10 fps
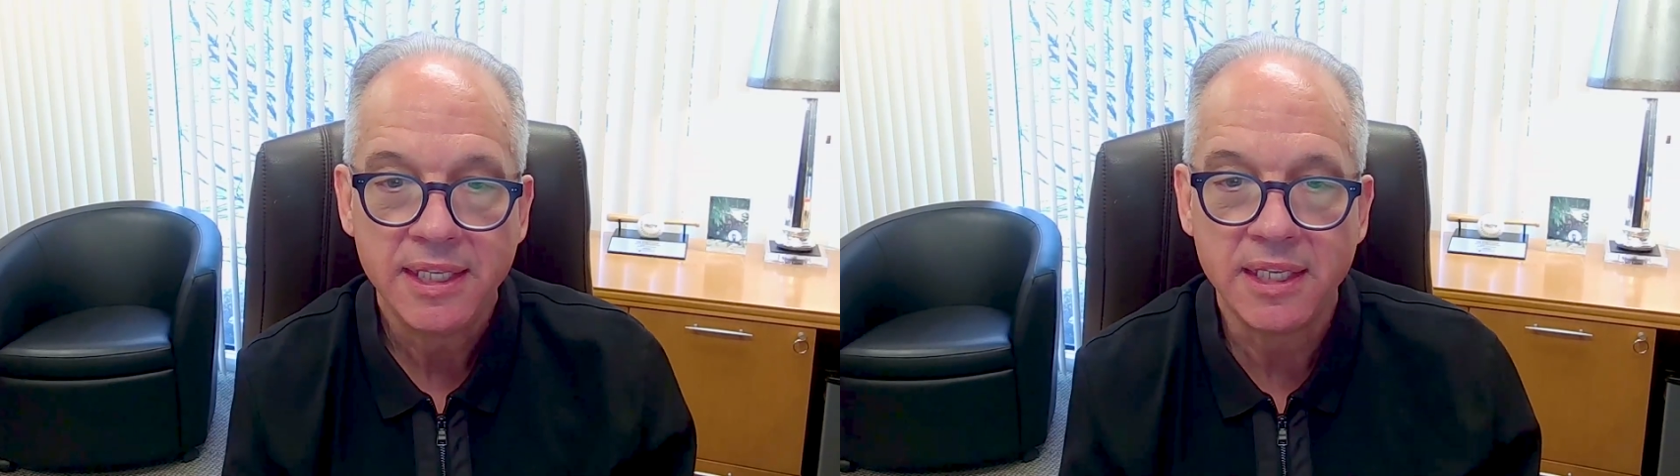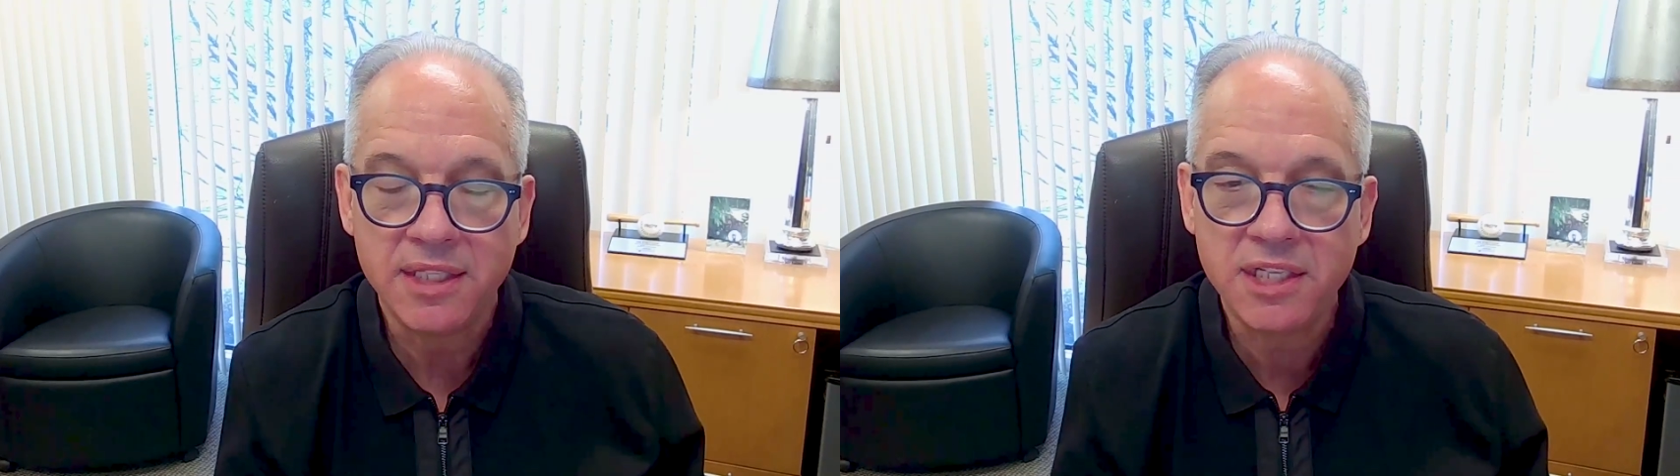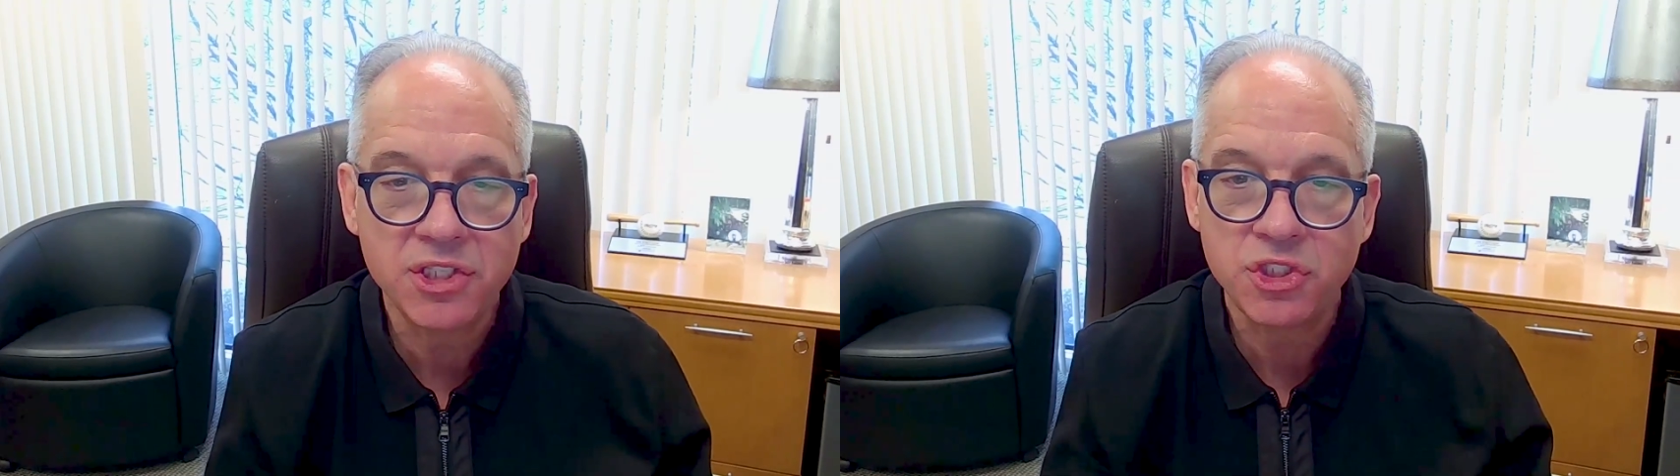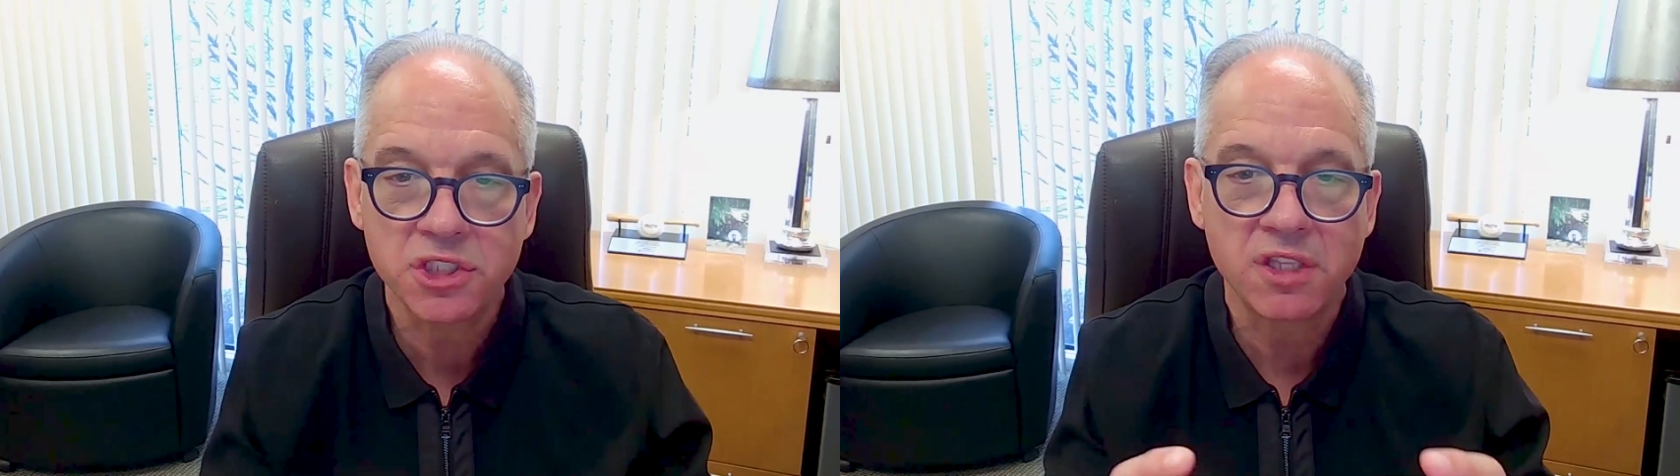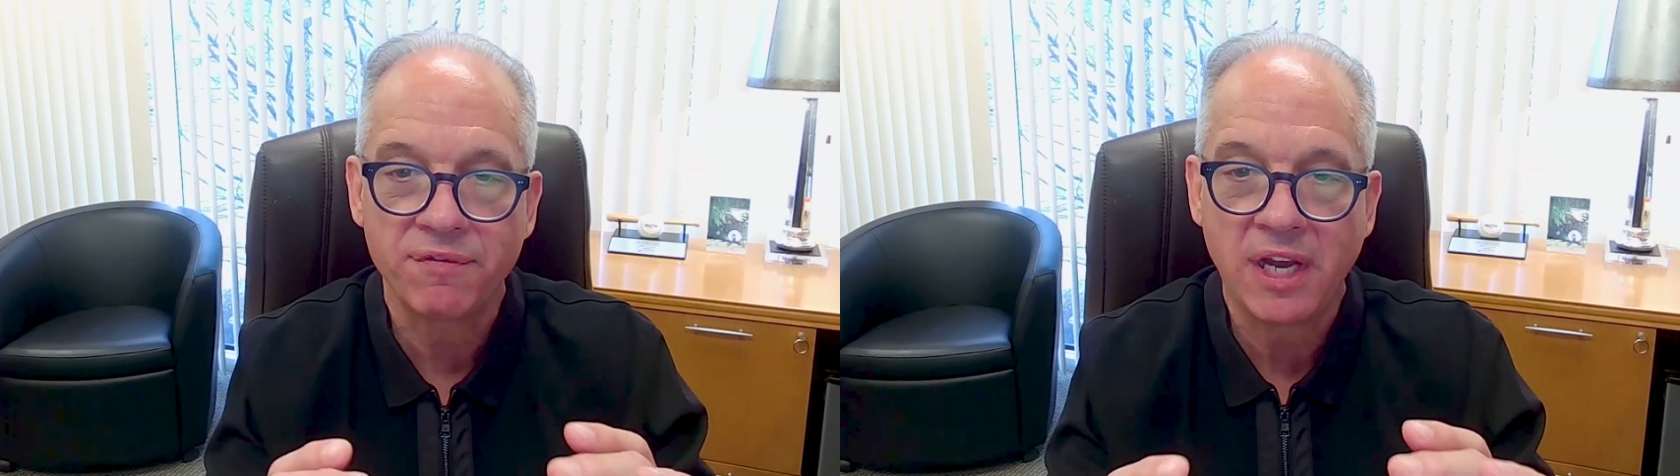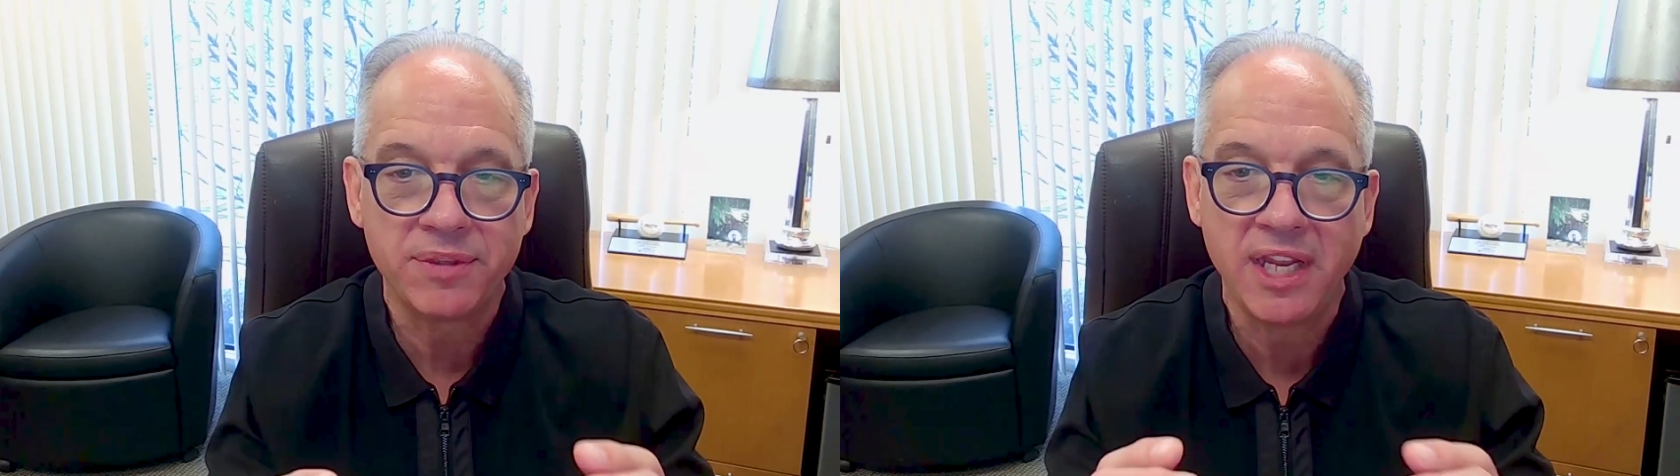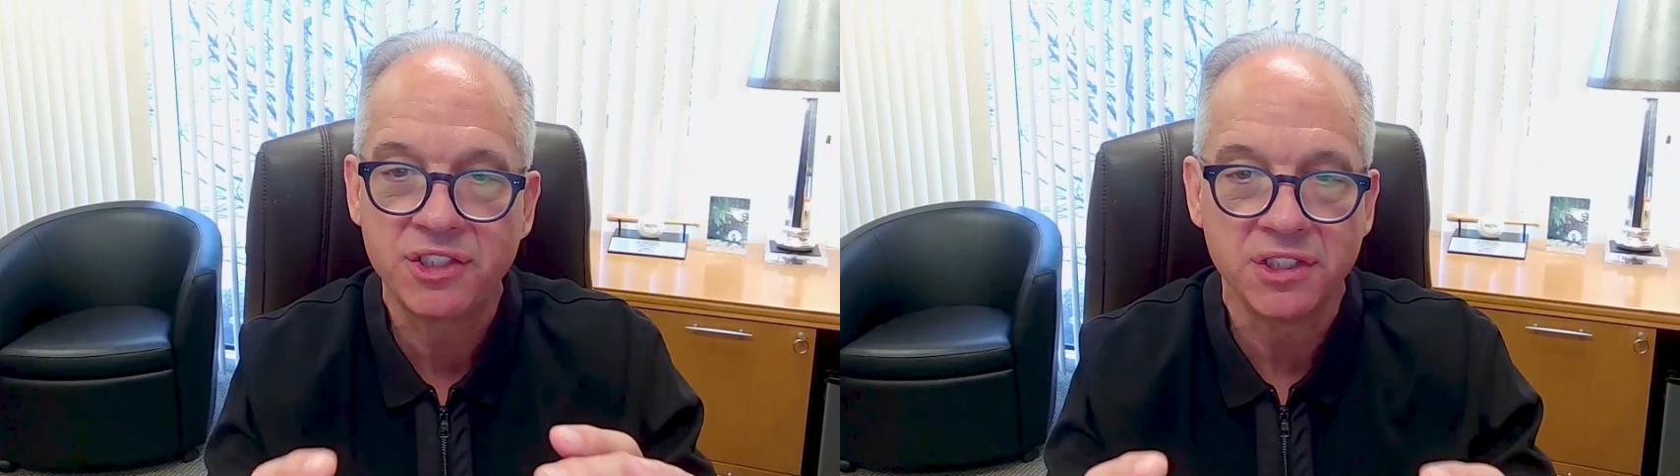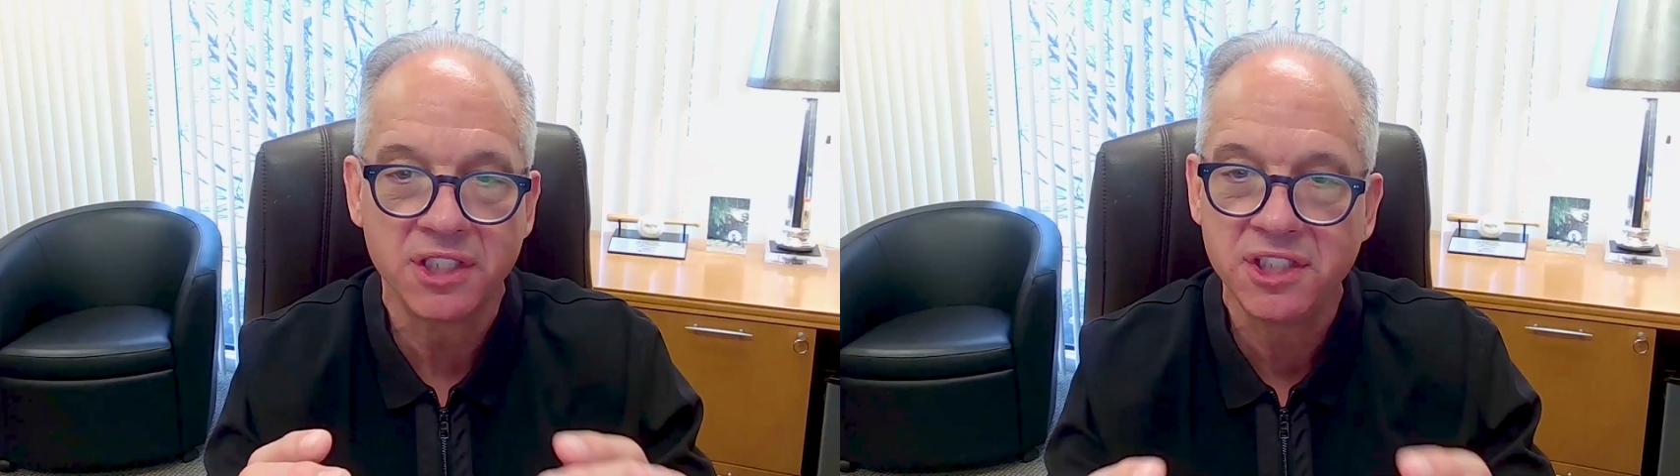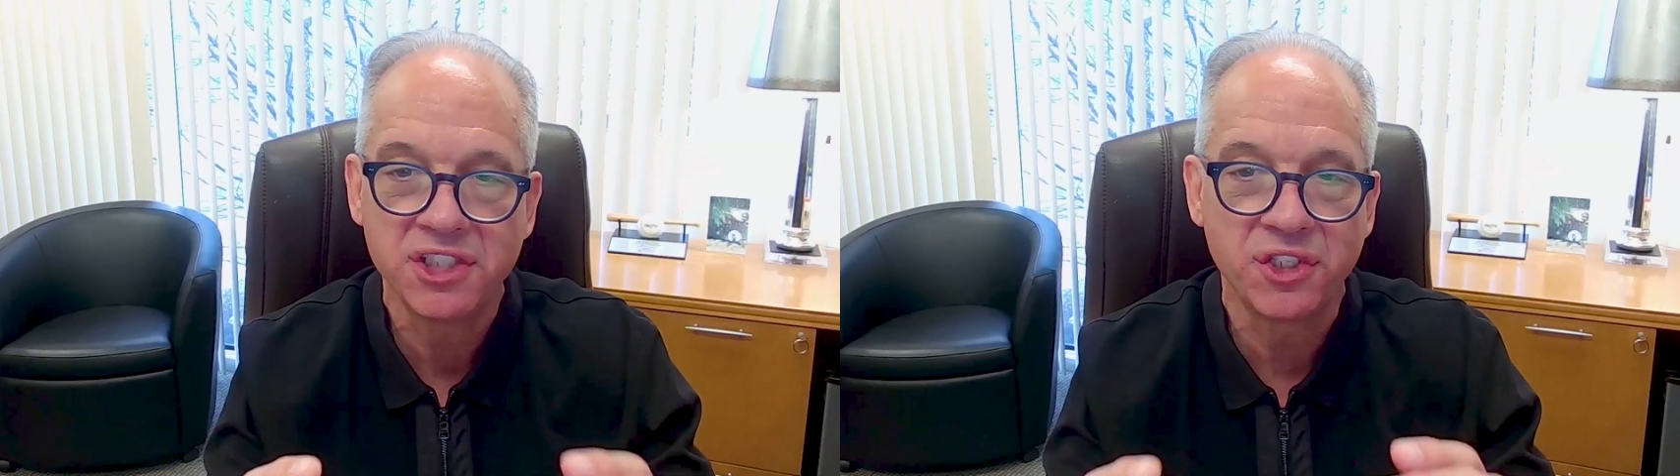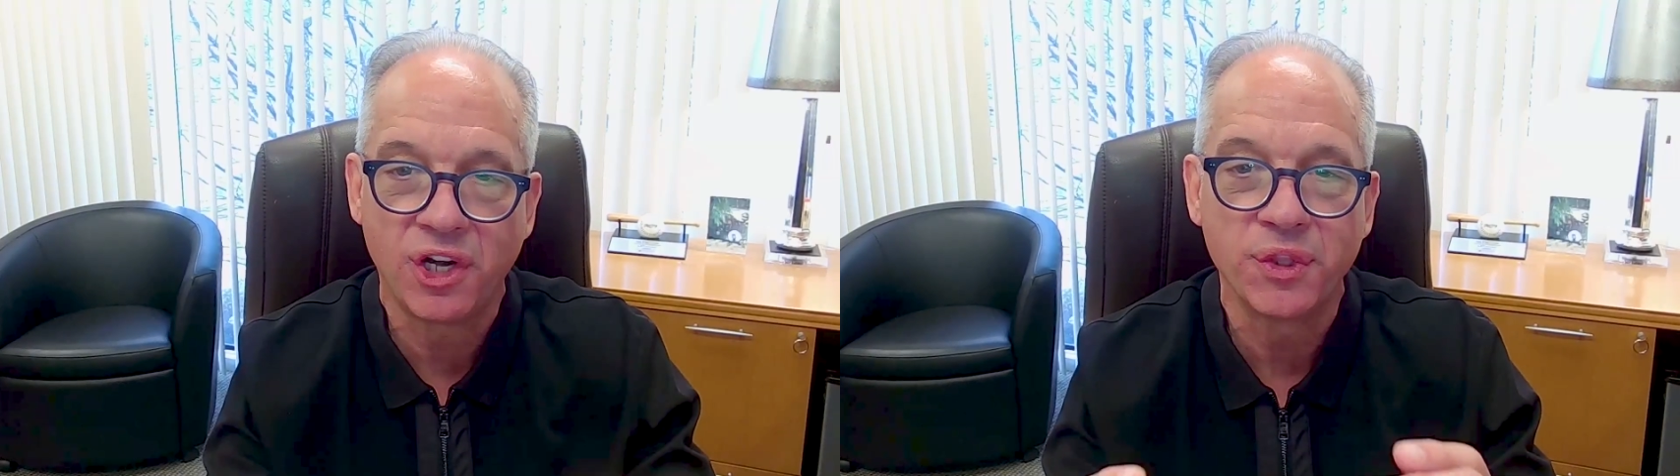And these are just the foundation. This
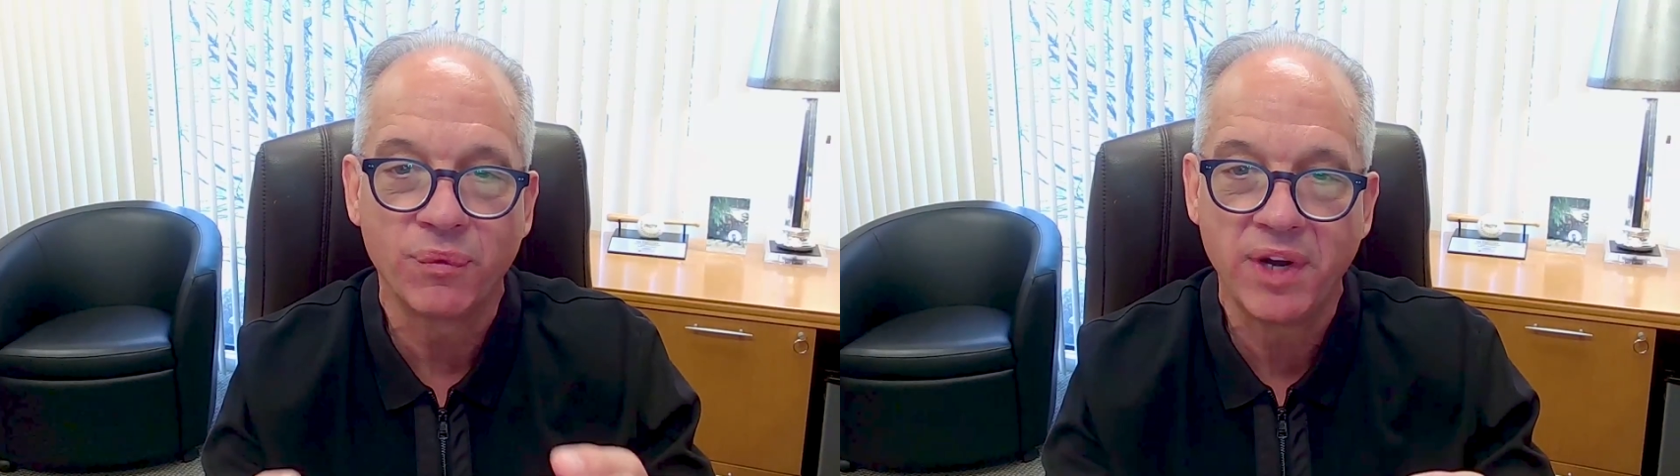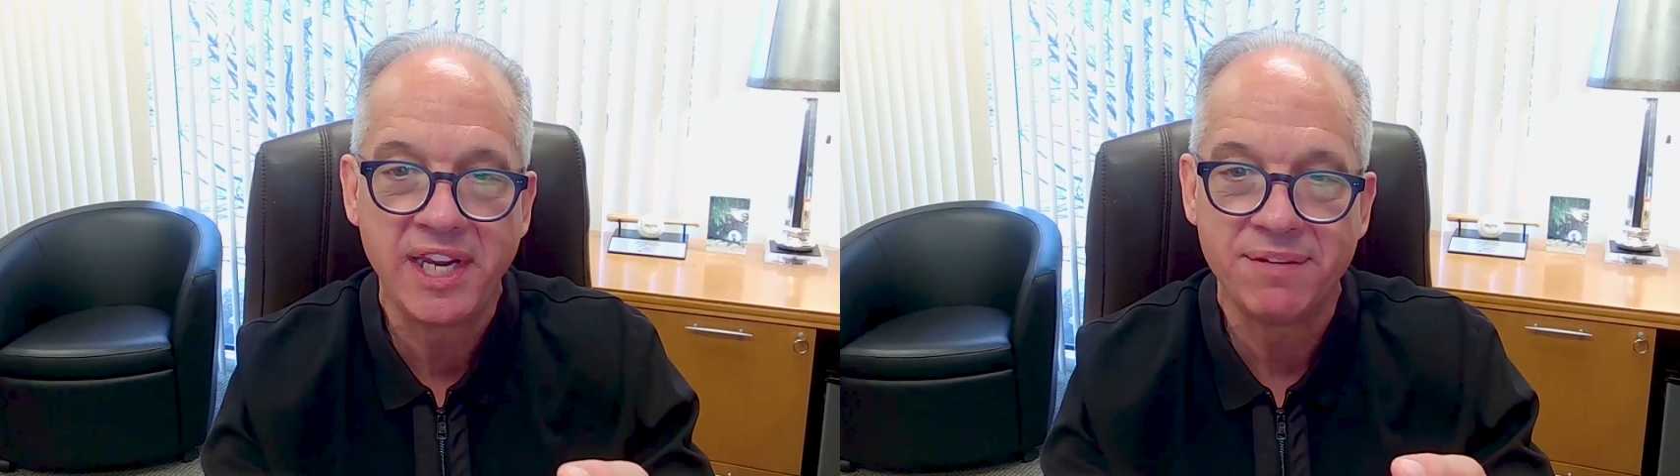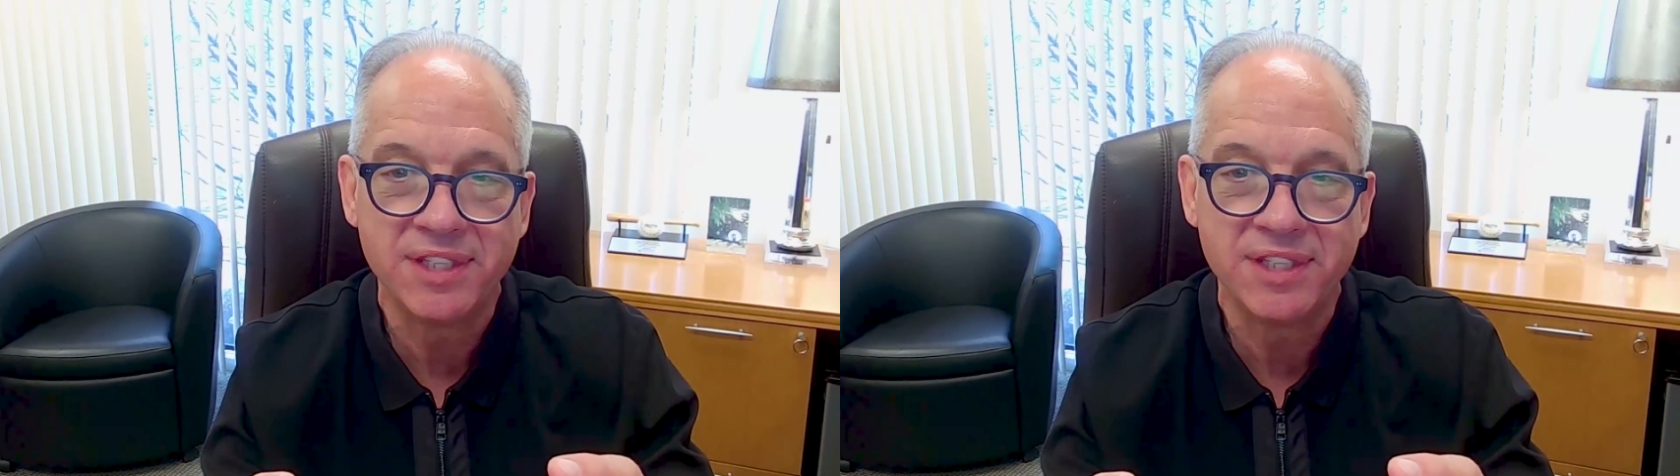isn't all the rave.